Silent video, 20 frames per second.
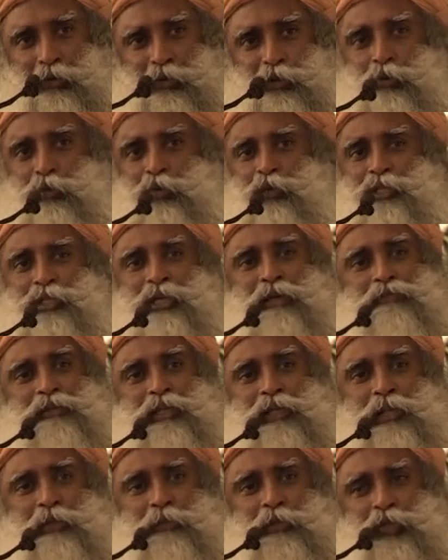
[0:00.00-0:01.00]
you would
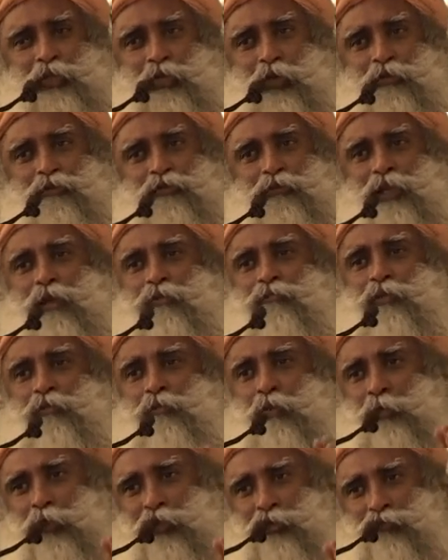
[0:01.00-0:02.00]
definitely be joyful every
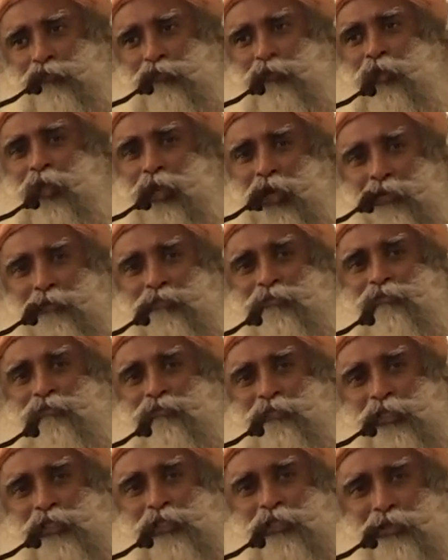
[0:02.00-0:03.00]
moment of your life,
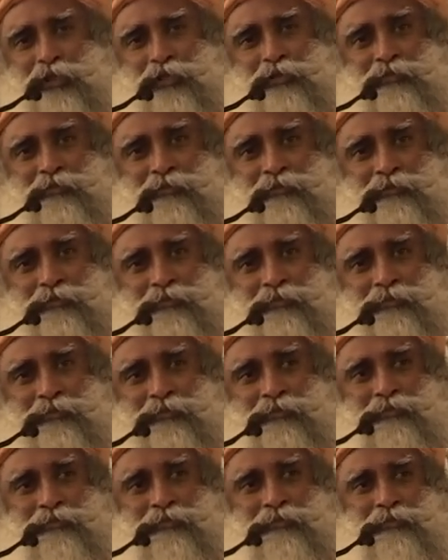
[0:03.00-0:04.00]
isn't it?
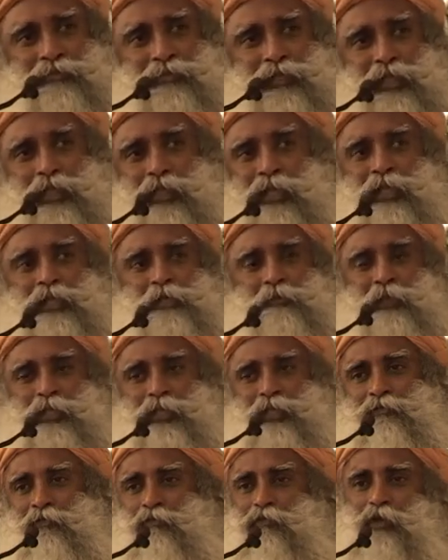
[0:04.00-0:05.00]

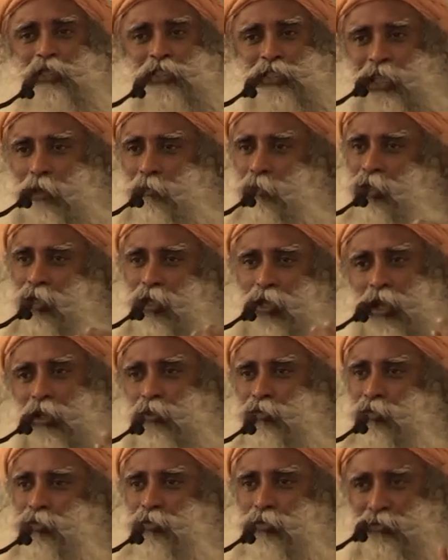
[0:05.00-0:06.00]
Irrespective of what's happening
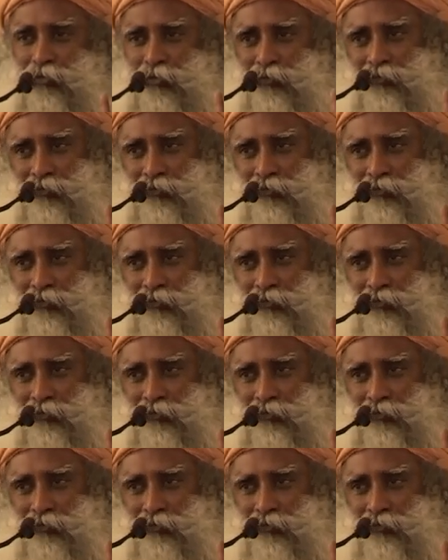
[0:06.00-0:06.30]
around you.